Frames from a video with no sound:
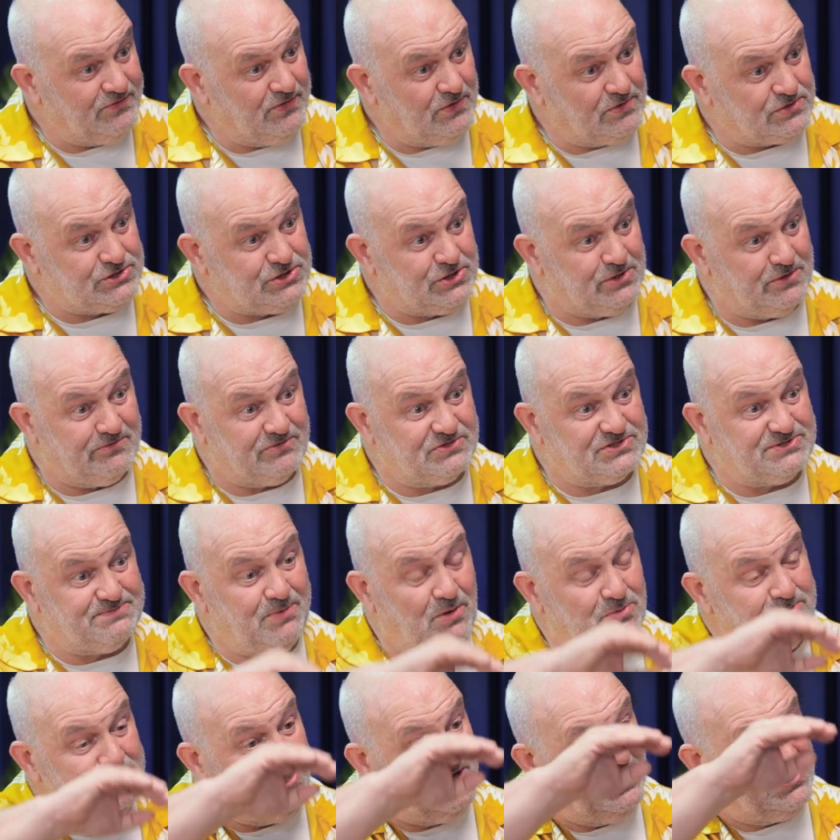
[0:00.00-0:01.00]
of your service,
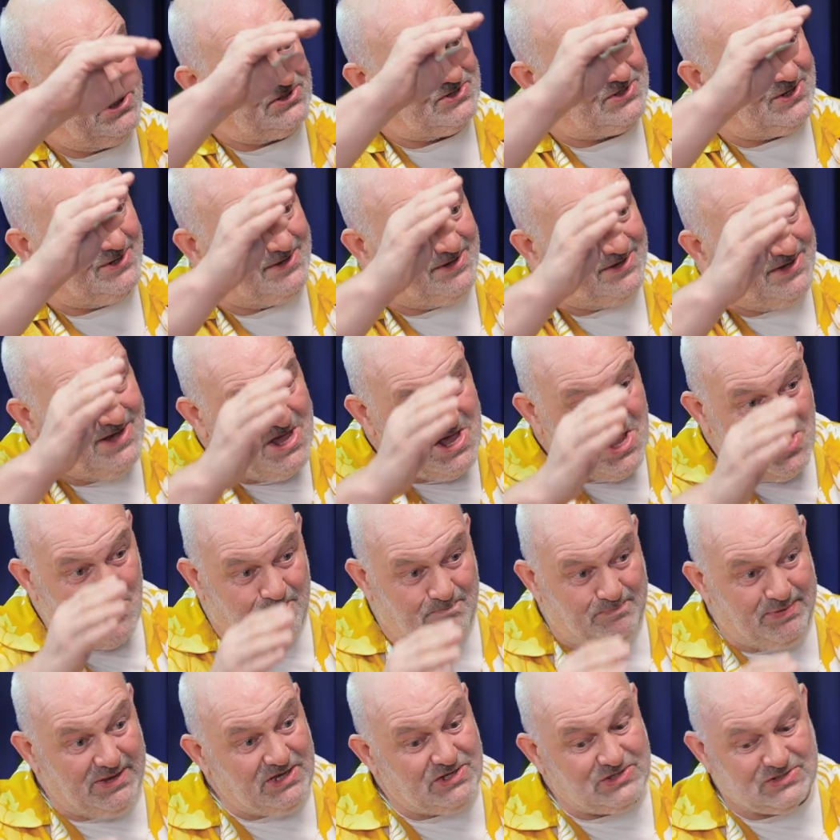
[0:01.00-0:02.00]
probably has
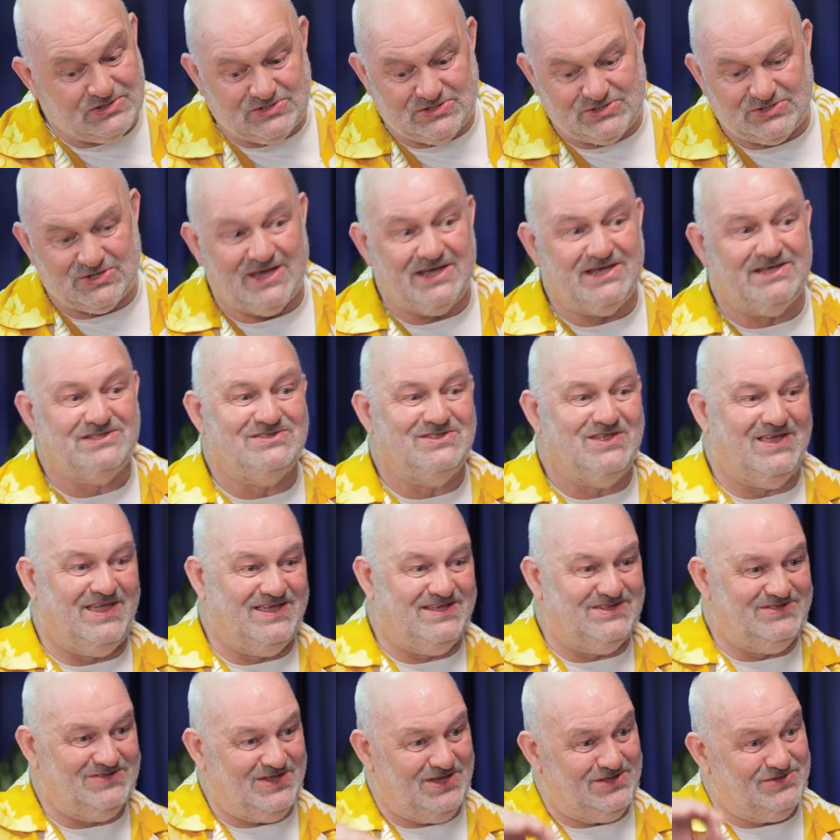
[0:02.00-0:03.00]
peaks
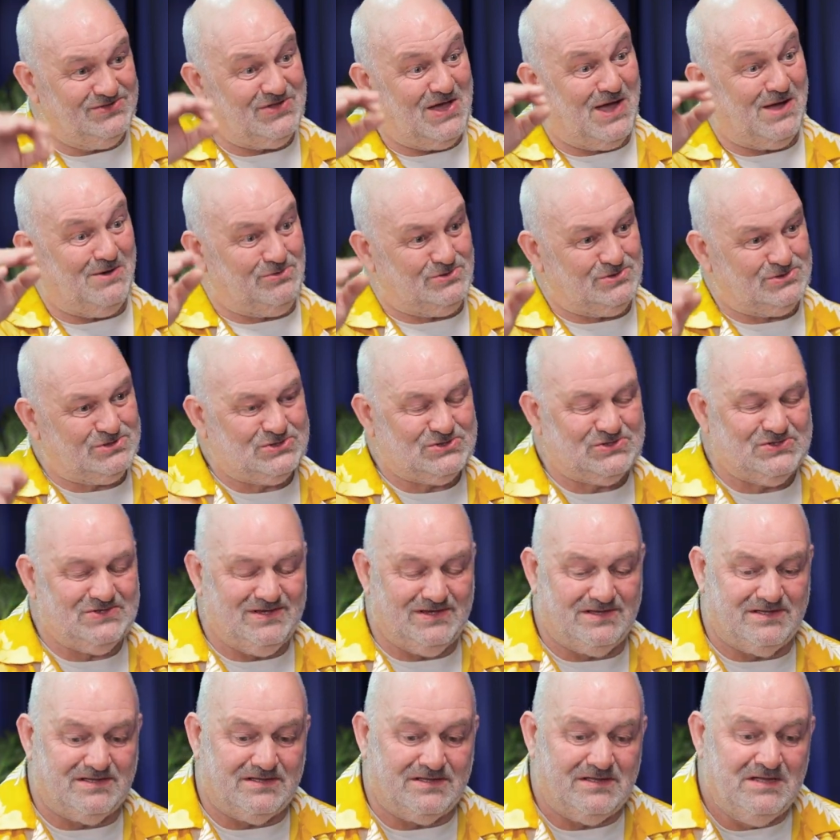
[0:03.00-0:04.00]
and downs.
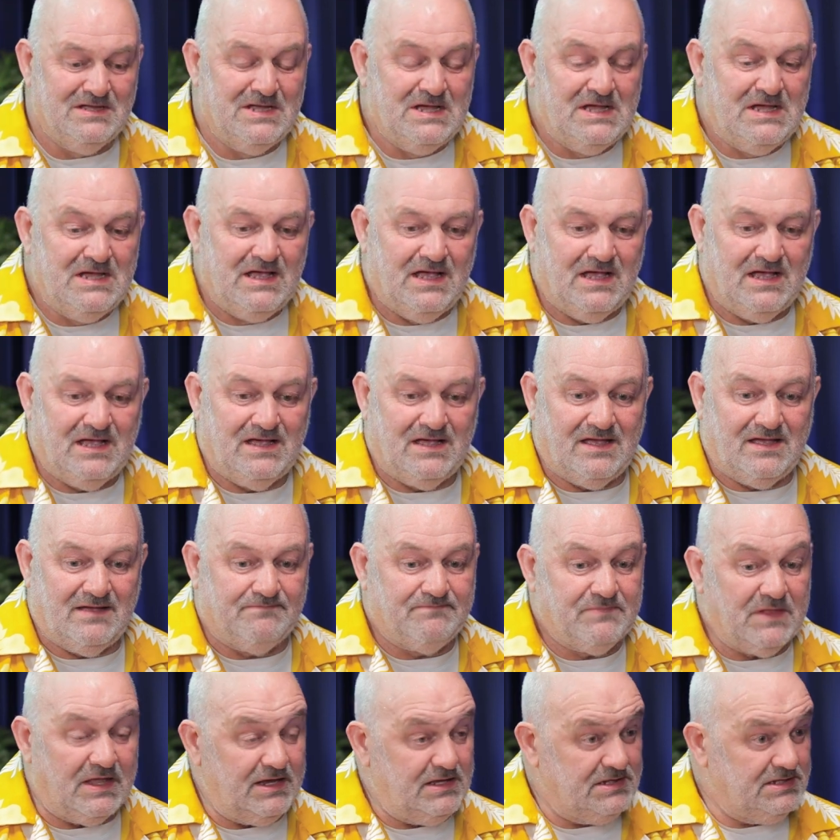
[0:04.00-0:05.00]
Yeah.
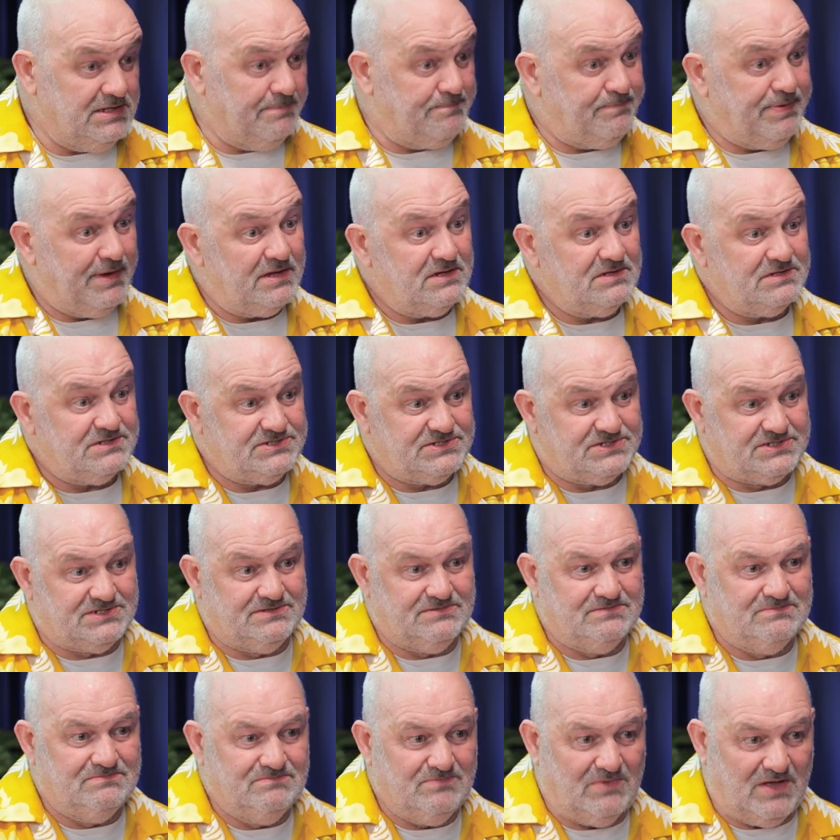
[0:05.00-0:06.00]
In the
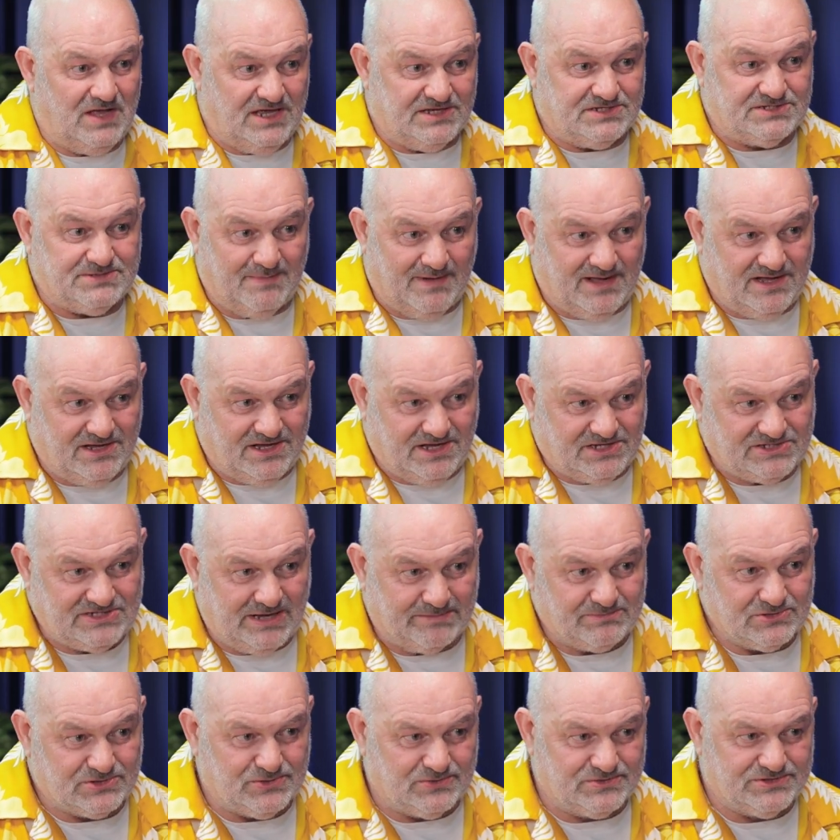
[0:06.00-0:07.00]
past, as
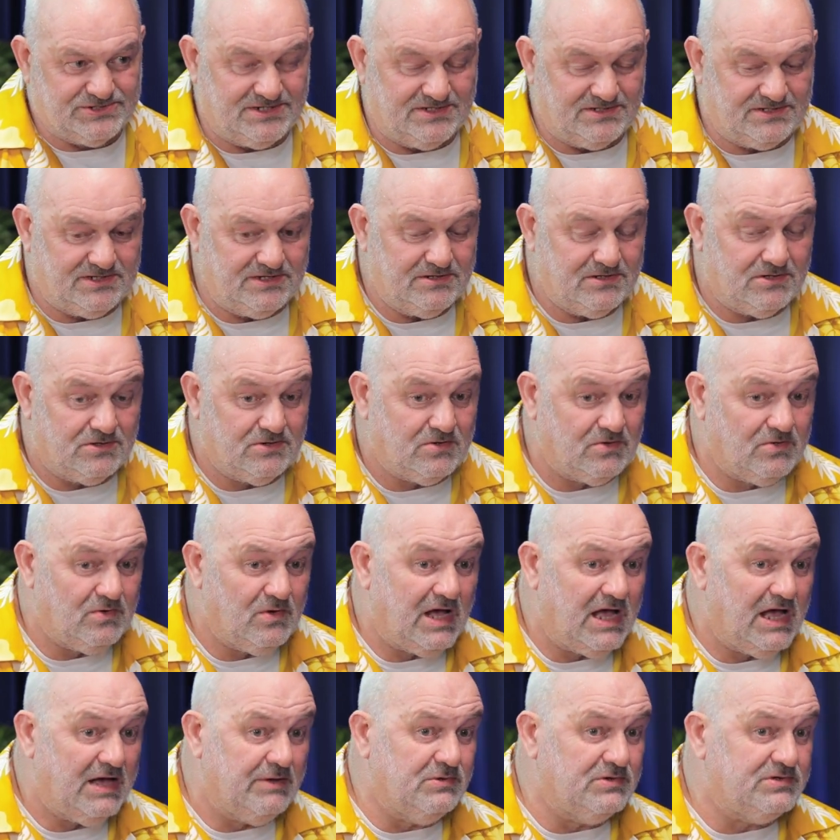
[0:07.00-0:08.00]
Amazon
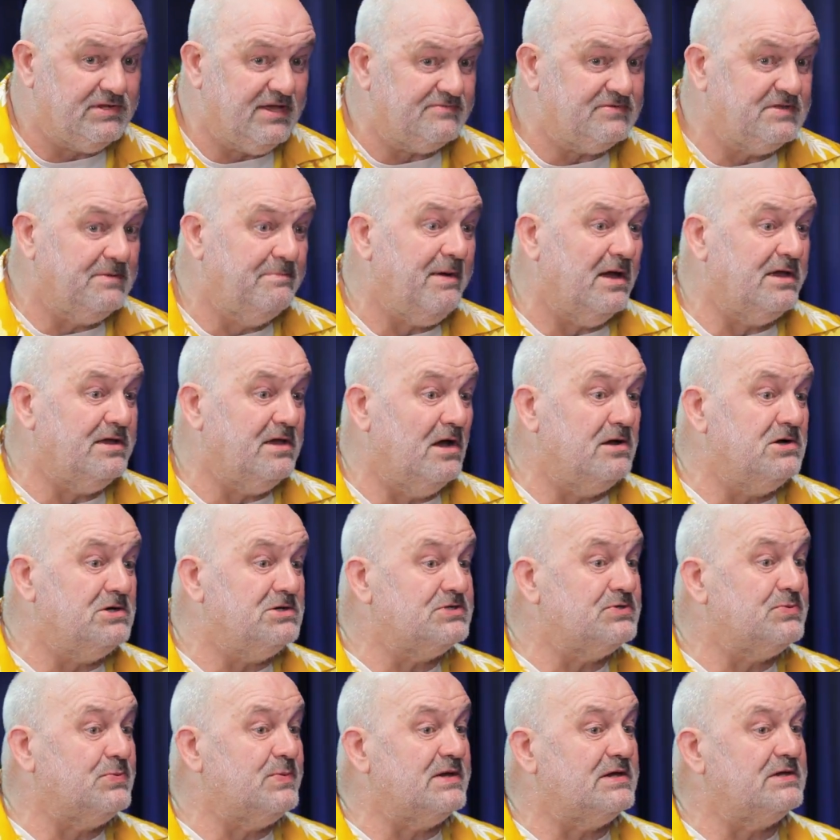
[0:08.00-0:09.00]
CTO, I would have to buy
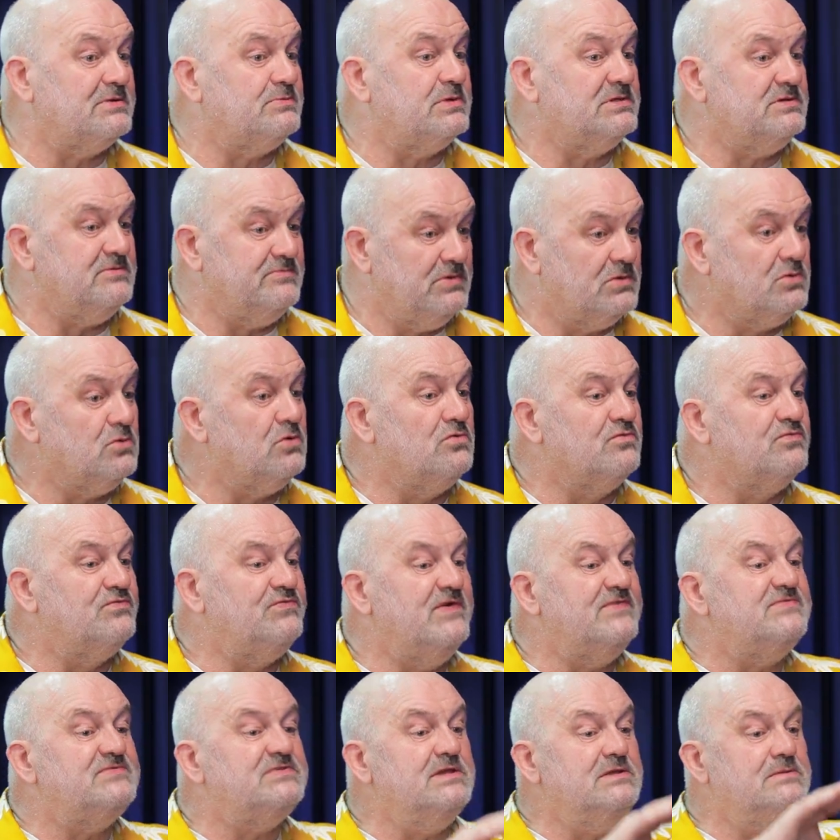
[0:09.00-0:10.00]
hardware, what we call
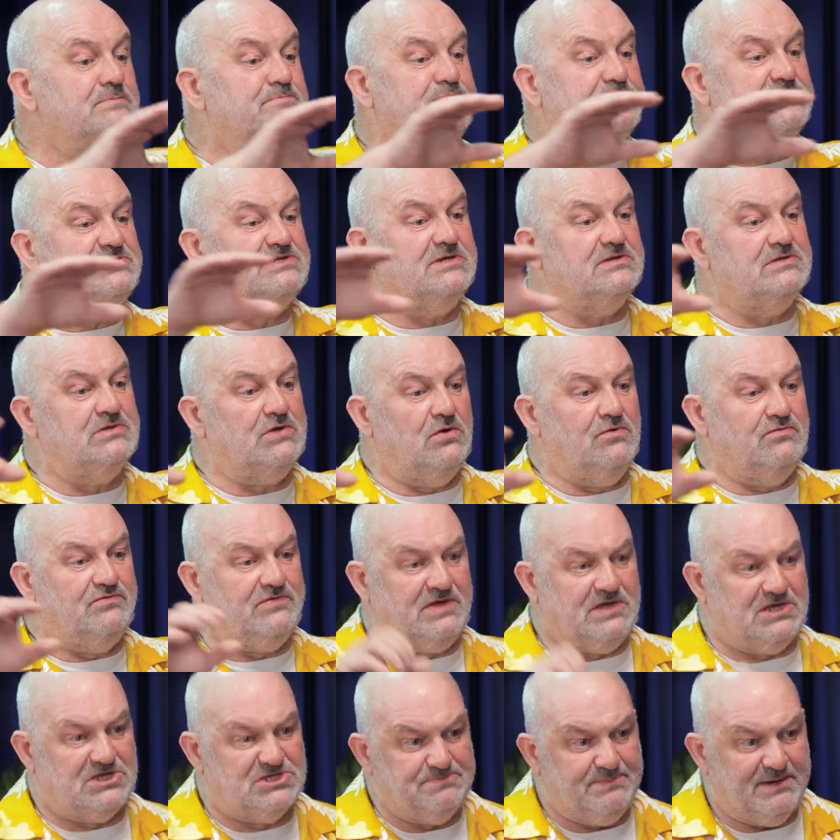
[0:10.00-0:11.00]
15%
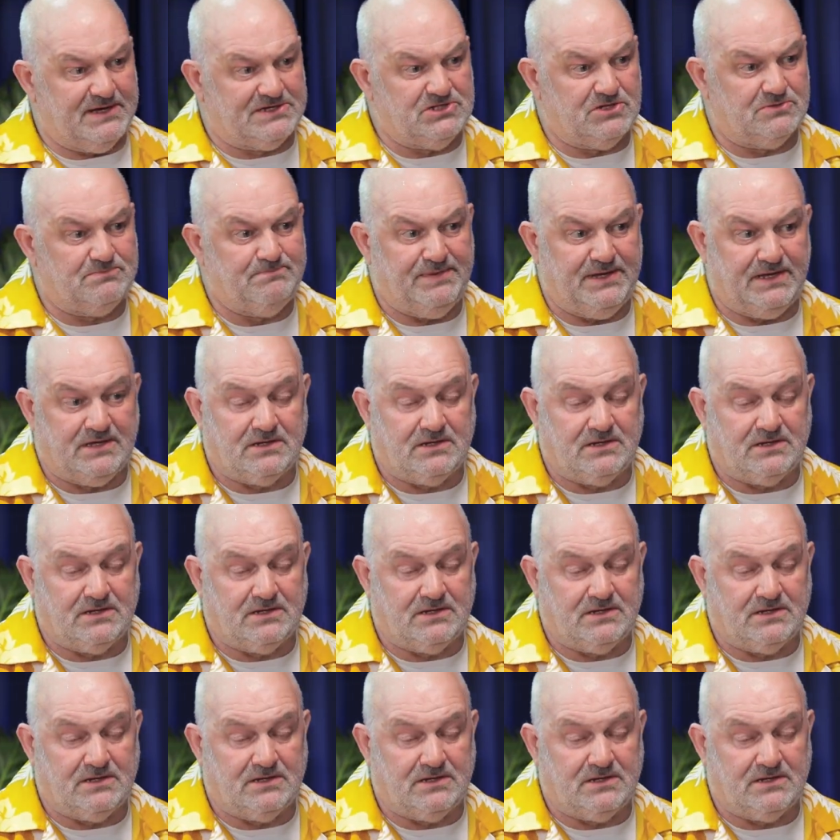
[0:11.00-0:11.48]
over expected